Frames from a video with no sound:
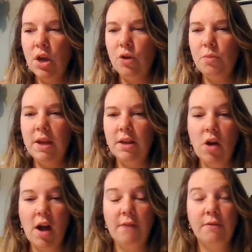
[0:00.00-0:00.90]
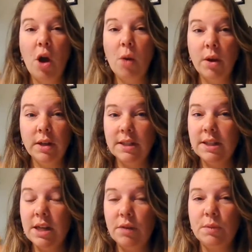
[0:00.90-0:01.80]
who may not wanted
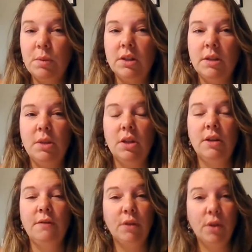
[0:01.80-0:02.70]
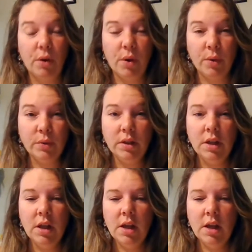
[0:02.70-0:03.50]
to take responsibility for their own